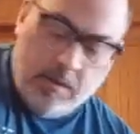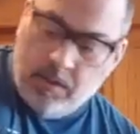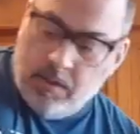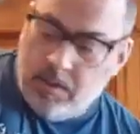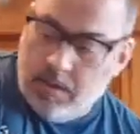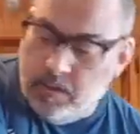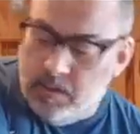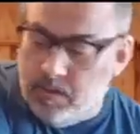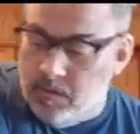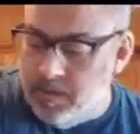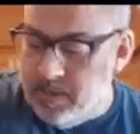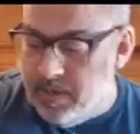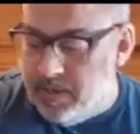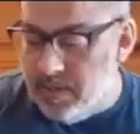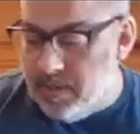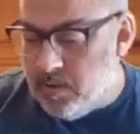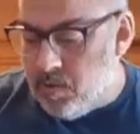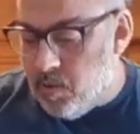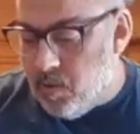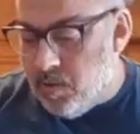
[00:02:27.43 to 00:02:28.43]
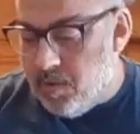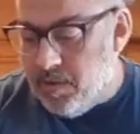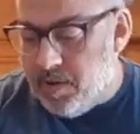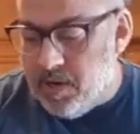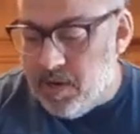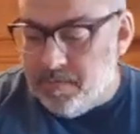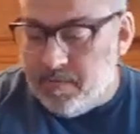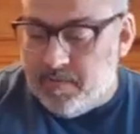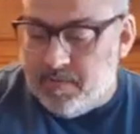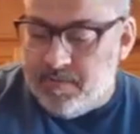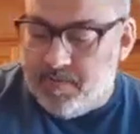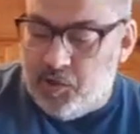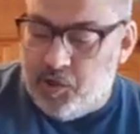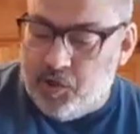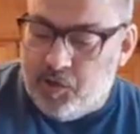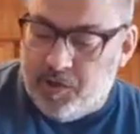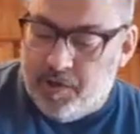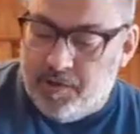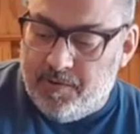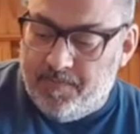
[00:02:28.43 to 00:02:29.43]
We need 1/4 cup of
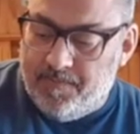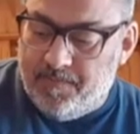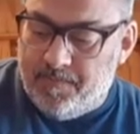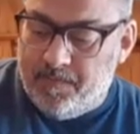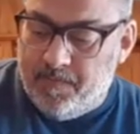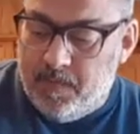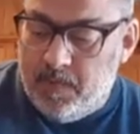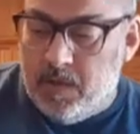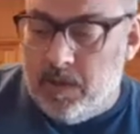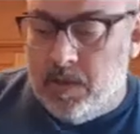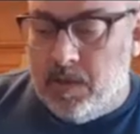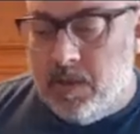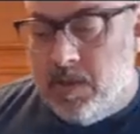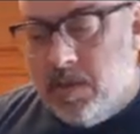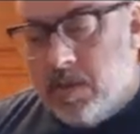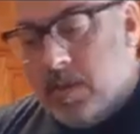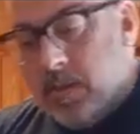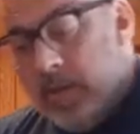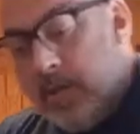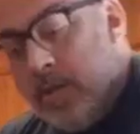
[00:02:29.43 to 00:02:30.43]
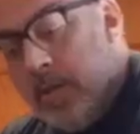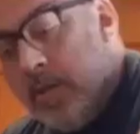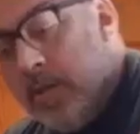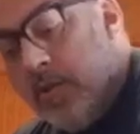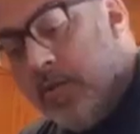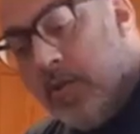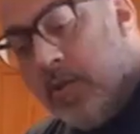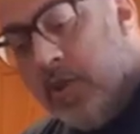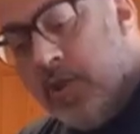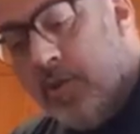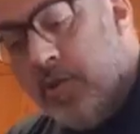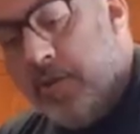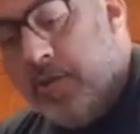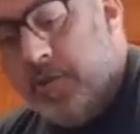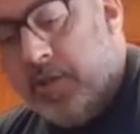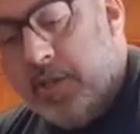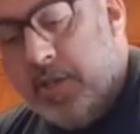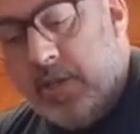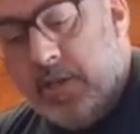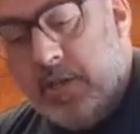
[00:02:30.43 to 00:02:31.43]
sugar. So the sugar is
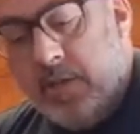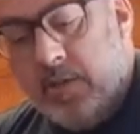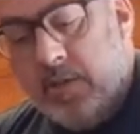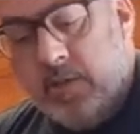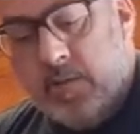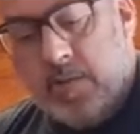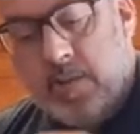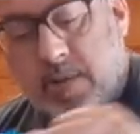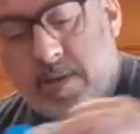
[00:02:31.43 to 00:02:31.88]
going to,